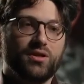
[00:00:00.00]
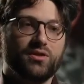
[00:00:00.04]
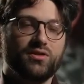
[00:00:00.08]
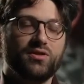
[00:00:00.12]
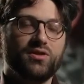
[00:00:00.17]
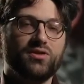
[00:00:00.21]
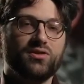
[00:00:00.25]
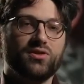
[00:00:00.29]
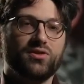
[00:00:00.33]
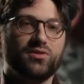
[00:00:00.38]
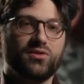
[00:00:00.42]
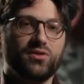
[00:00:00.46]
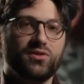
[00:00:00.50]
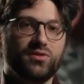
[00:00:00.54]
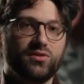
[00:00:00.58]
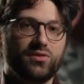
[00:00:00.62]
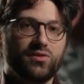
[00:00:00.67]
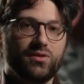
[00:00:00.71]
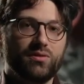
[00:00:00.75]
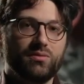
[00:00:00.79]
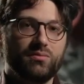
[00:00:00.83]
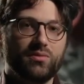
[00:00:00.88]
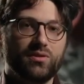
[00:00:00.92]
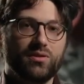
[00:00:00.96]
This
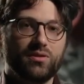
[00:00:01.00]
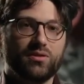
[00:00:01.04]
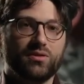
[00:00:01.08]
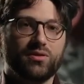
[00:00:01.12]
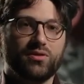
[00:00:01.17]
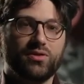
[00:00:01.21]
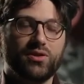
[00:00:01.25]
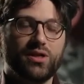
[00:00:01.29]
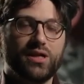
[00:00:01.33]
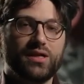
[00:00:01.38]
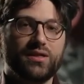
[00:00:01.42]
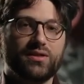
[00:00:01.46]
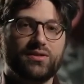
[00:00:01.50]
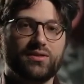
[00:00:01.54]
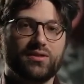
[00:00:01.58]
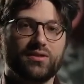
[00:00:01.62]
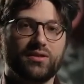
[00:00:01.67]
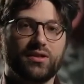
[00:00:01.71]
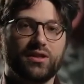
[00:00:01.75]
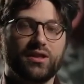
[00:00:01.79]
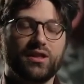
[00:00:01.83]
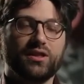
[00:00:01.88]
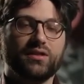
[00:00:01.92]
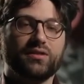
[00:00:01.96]
system creates
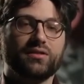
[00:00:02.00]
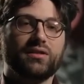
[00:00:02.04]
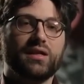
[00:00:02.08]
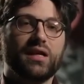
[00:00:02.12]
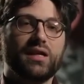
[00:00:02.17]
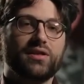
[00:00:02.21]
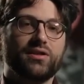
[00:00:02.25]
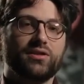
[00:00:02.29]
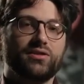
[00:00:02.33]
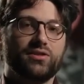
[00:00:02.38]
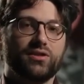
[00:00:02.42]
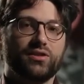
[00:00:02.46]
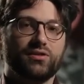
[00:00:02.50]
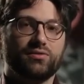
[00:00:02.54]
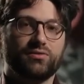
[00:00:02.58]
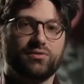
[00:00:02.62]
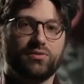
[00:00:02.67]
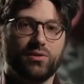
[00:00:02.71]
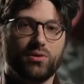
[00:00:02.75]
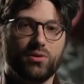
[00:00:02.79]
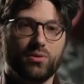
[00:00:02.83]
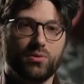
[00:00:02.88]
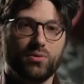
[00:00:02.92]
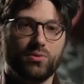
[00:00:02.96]
indirect
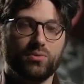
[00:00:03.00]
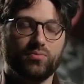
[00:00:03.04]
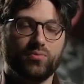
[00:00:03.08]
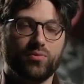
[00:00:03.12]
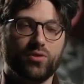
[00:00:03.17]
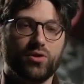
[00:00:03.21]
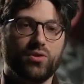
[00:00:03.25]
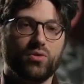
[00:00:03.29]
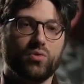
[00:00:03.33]
airflow